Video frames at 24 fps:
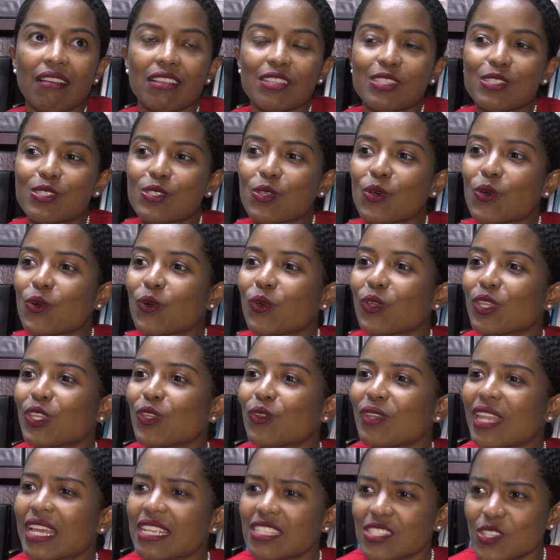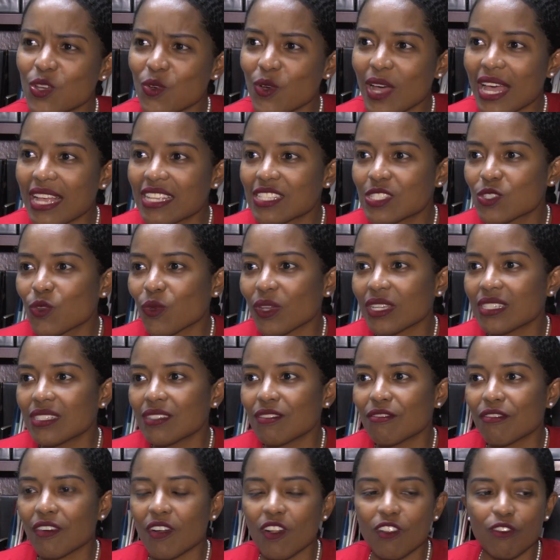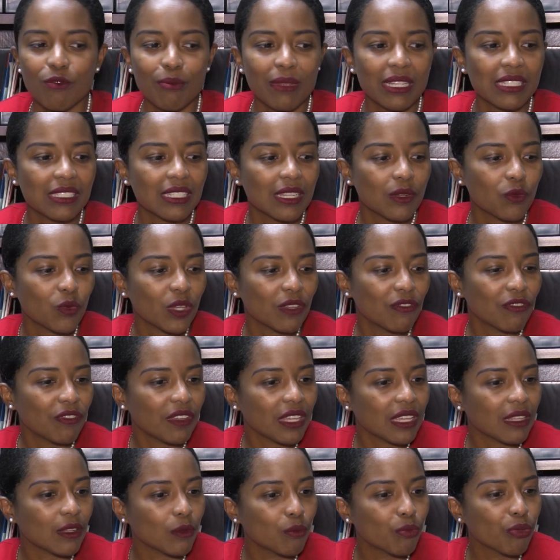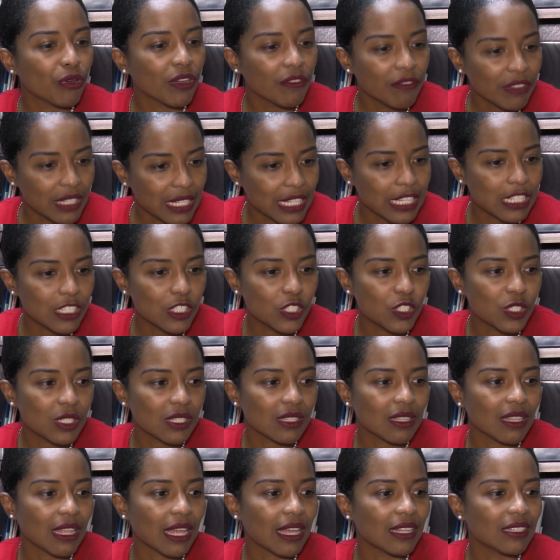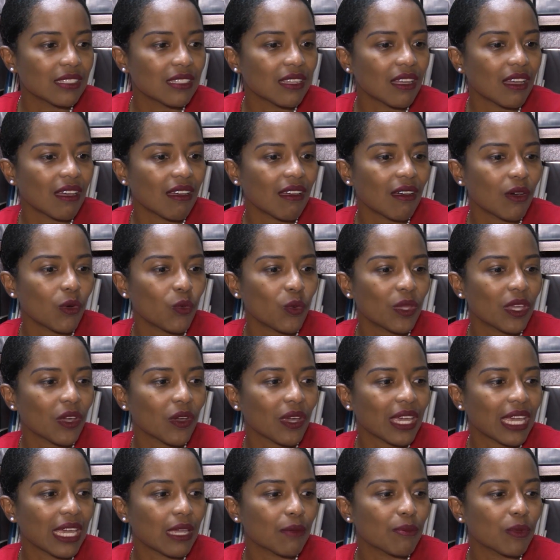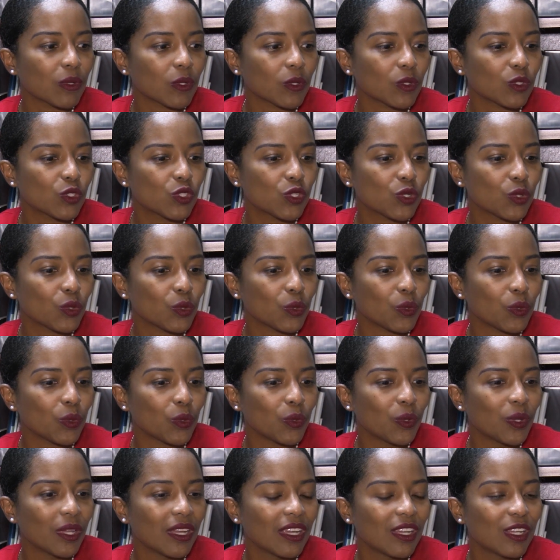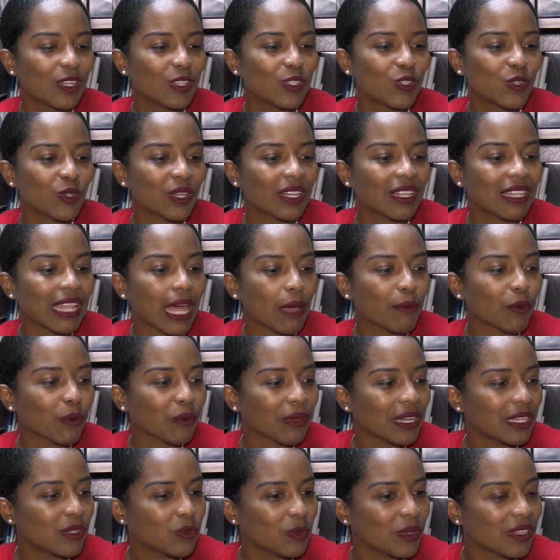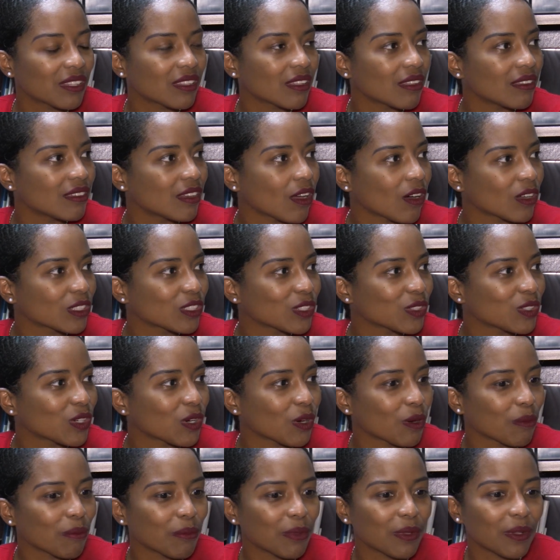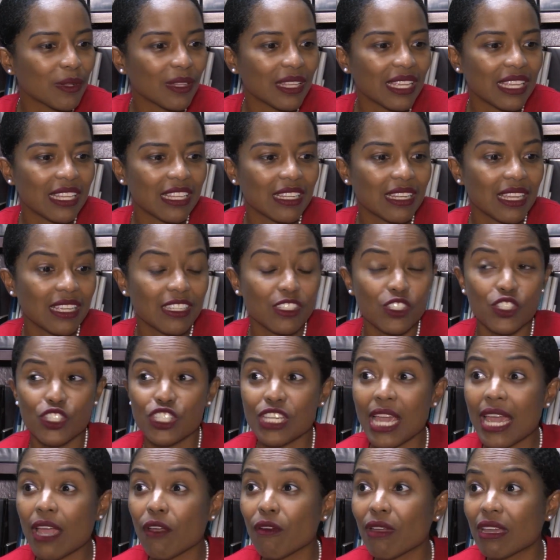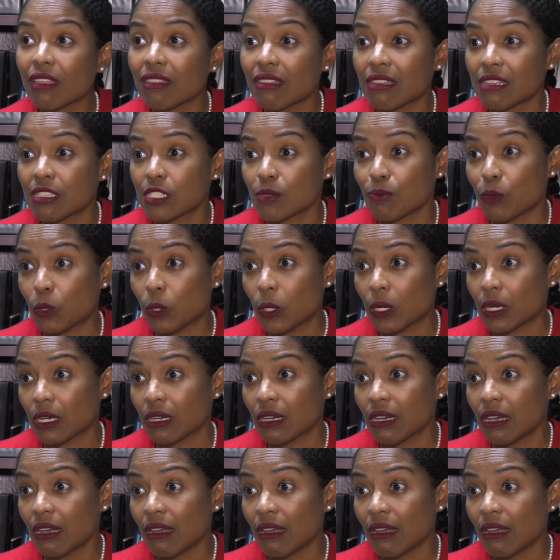So UNESCO has great involvement, and we feel privileged that we are able to collaborate with Dr. Turnbull in sharing this book.